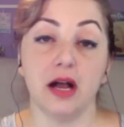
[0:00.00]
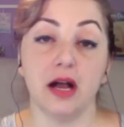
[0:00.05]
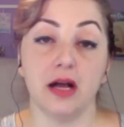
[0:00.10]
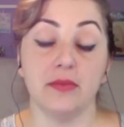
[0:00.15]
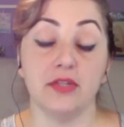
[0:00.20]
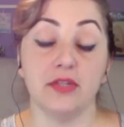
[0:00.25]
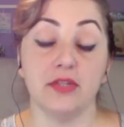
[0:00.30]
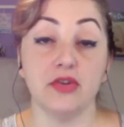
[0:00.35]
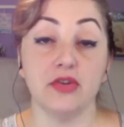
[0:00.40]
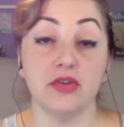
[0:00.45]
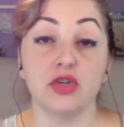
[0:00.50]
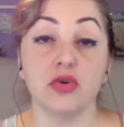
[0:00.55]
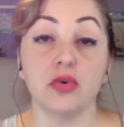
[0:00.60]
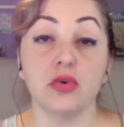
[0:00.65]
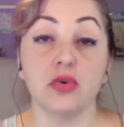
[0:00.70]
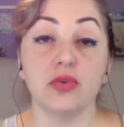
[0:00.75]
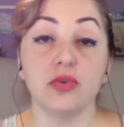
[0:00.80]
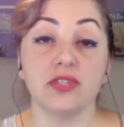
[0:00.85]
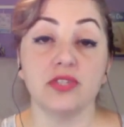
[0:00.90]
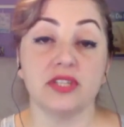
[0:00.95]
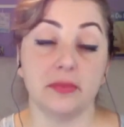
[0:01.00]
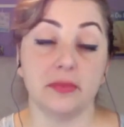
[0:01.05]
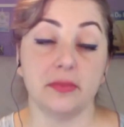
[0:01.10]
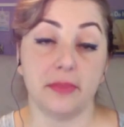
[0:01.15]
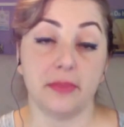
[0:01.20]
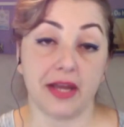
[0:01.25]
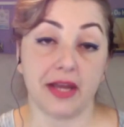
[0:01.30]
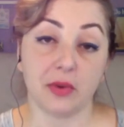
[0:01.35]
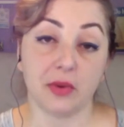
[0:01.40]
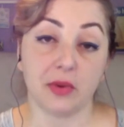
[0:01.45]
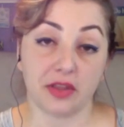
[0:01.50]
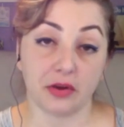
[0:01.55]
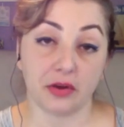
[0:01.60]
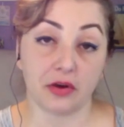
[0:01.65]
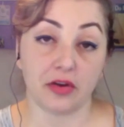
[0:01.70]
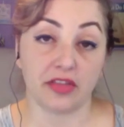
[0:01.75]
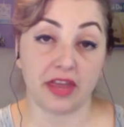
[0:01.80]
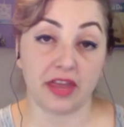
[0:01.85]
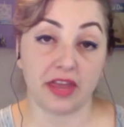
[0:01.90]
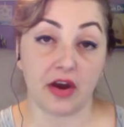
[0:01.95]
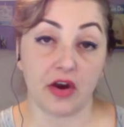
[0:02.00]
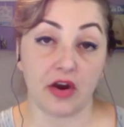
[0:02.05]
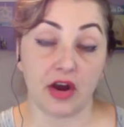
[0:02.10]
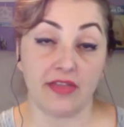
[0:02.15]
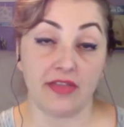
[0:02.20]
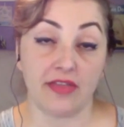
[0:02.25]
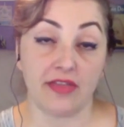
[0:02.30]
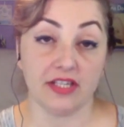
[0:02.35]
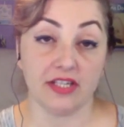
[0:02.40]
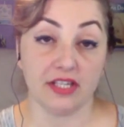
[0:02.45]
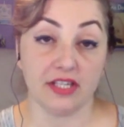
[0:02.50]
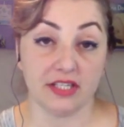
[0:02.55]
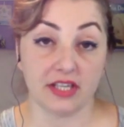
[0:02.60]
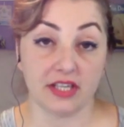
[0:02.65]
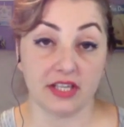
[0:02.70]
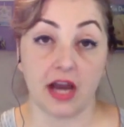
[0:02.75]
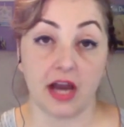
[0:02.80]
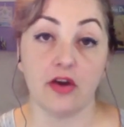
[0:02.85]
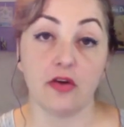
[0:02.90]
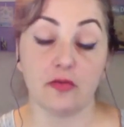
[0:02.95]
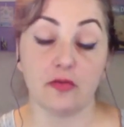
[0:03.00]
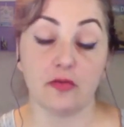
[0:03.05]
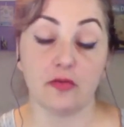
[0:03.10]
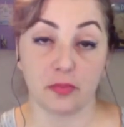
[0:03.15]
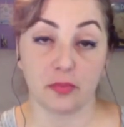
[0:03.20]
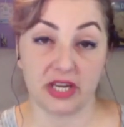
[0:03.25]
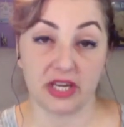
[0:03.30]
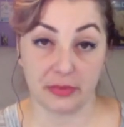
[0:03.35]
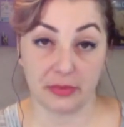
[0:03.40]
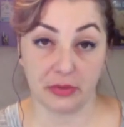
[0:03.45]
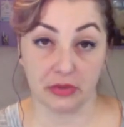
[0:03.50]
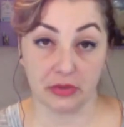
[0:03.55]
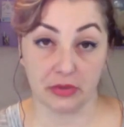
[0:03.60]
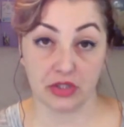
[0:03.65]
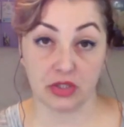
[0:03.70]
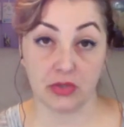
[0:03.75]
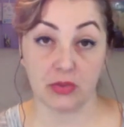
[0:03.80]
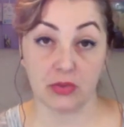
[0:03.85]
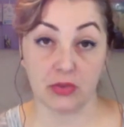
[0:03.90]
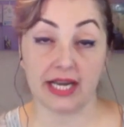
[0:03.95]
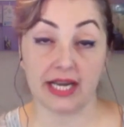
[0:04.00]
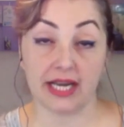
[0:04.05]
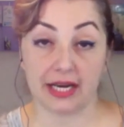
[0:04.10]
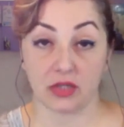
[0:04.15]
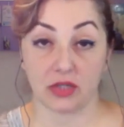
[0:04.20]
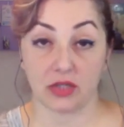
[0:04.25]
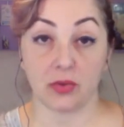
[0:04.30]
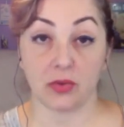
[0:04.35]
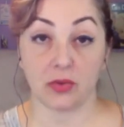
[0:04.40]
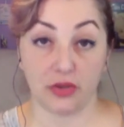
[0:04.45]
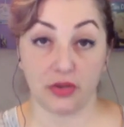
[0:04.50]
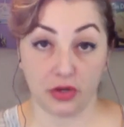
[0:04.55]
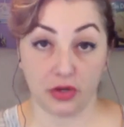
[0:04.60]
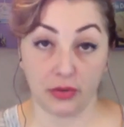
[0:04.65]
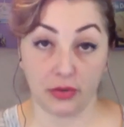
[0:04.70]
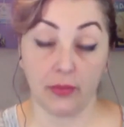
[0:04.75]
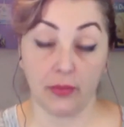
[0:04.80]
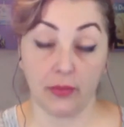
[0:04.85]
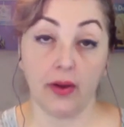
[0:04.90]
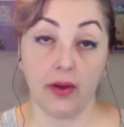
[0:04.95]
So the tools and the bandwidth are there, and the desire for people to connect with you